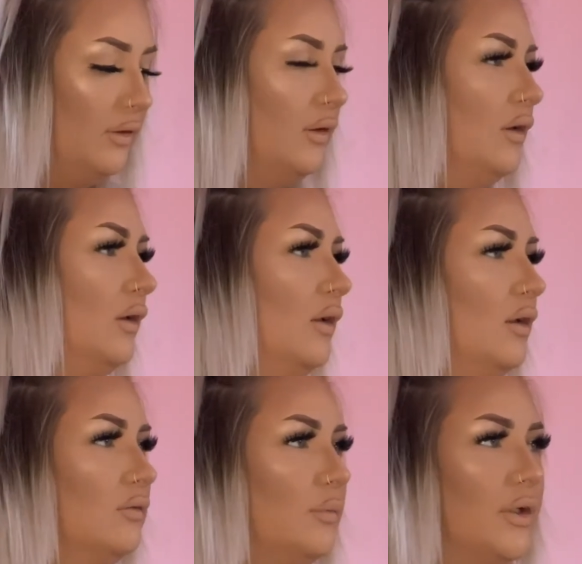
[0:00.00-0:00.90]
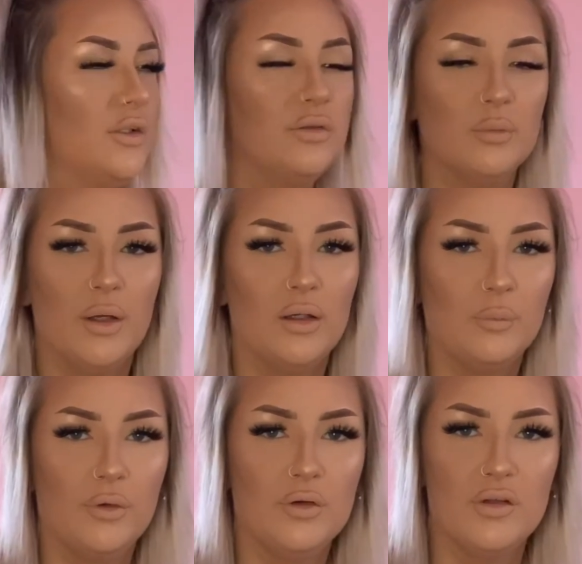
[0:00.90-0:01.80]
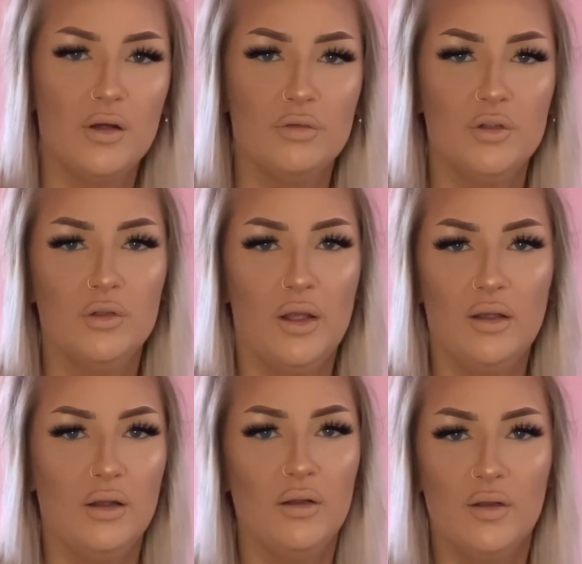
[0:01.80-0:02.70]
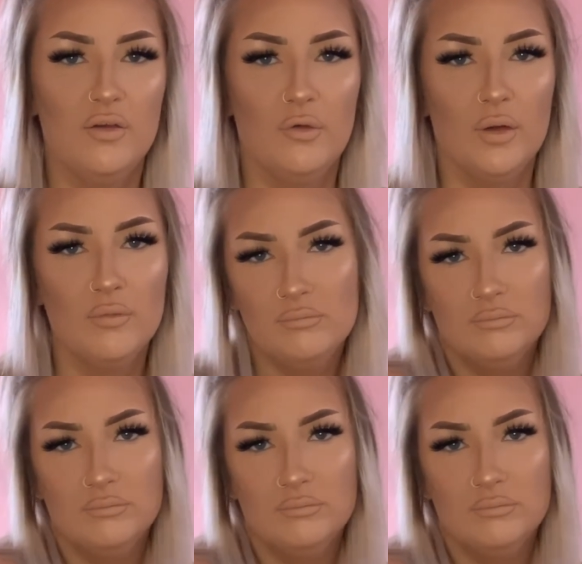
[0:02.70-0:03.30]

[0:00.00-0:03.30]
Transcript: If it makes you feel better about yourself and you like it, then do it.